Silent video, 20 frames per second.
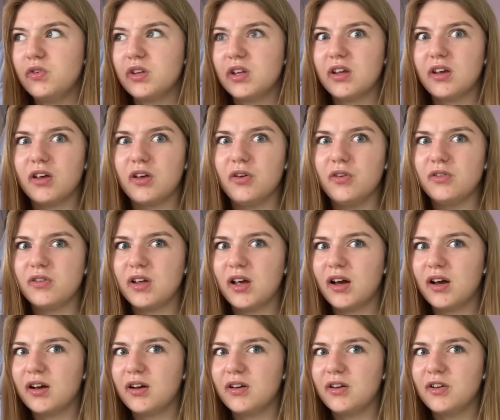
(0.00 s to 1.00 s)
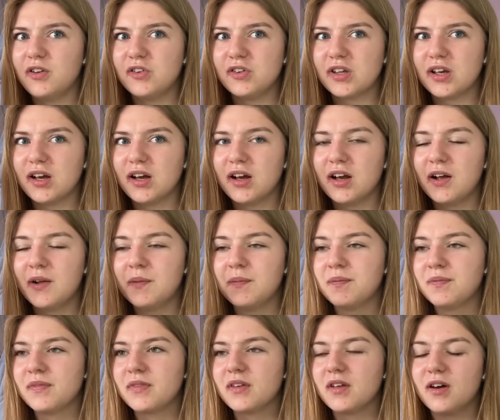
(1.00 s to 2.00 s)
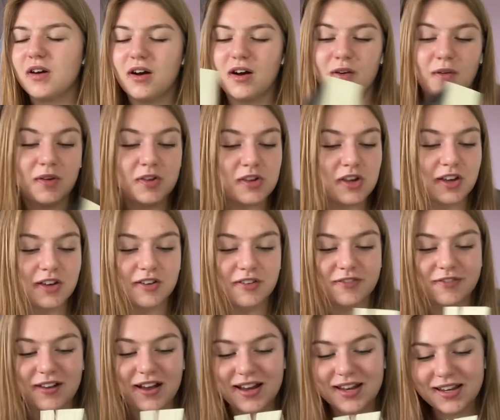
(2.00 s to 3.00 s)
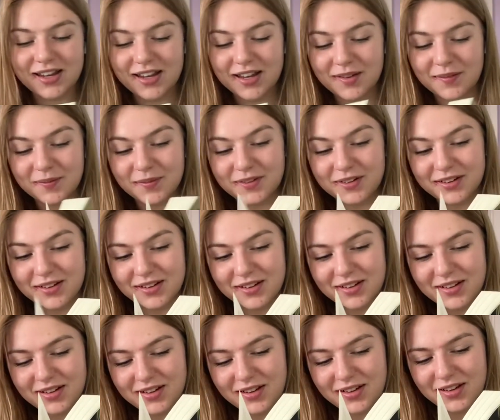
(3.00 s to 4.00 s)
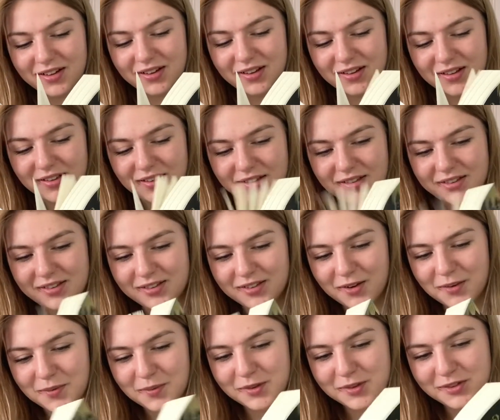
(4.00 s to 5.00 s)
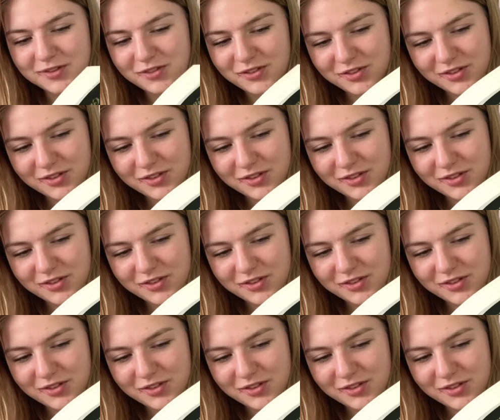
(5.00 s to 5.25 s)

it? Who's that? Who's that? I wish I could find it, but there's so much.